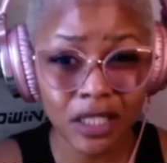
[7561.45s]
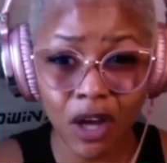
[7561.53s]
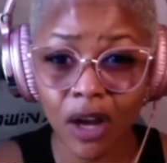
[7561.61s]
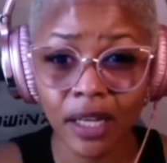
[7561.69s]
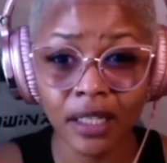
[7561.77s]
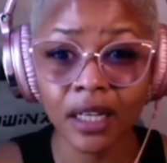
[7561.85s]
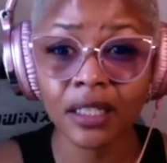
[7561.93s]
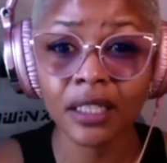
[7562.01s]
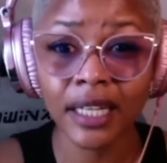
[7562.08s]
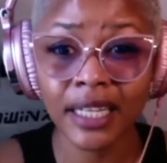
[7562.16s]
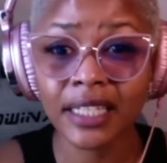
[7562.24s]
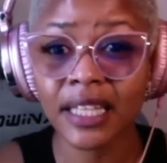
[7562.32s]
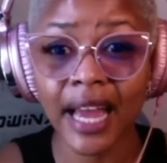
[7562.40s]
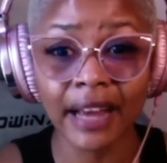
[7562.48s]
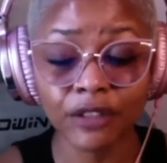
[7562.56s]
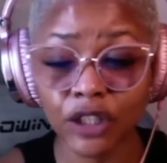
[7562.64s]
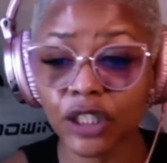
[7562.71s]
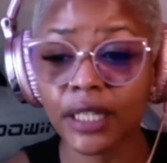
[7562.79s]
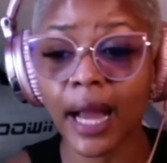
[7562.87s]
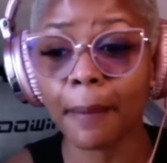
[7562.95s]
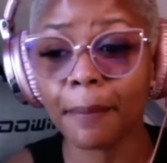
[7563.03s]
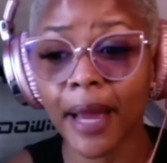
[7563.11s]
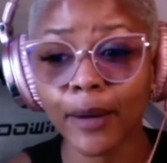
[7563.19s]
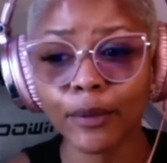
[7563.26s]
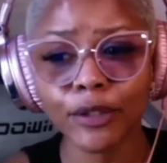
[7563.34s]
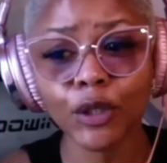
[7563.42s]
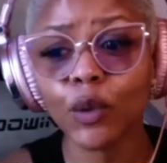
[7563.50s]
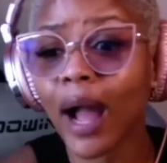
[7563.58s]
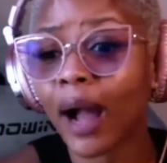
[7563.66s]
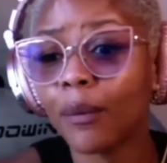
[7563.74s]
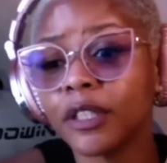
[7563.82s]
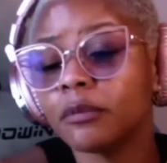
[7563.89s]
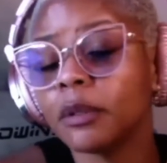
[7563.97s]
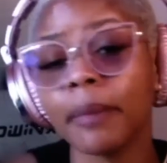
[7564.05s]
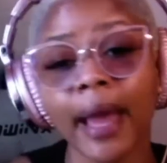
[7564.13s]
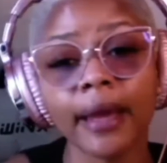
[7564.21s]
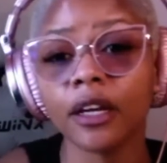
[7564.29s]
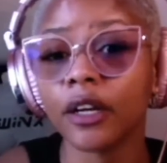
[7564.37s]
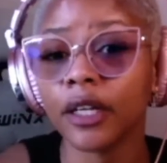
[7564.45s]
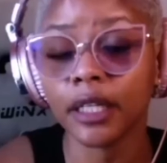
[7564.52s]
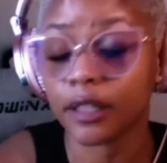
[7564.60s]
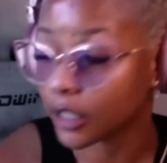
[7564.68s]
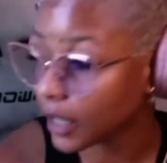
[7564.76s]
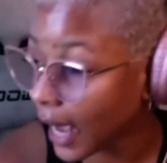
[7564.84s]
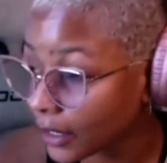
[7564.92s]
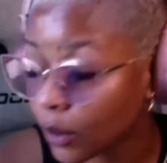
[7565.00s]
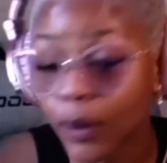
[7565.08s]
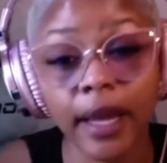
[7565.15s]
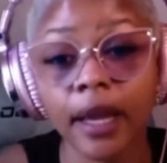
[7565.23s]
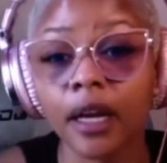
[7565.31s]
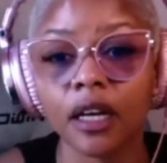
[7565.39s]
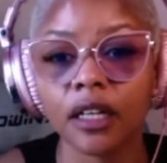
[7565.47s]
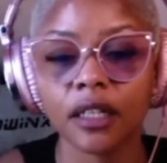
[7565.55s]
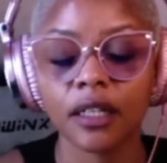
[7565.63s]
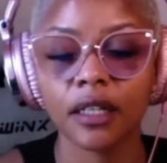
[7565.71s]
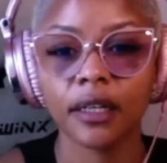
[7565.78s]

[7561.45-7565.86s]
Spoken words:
talking to other niggas after she got back with you, I wouldn't be mad at her either. I don't care.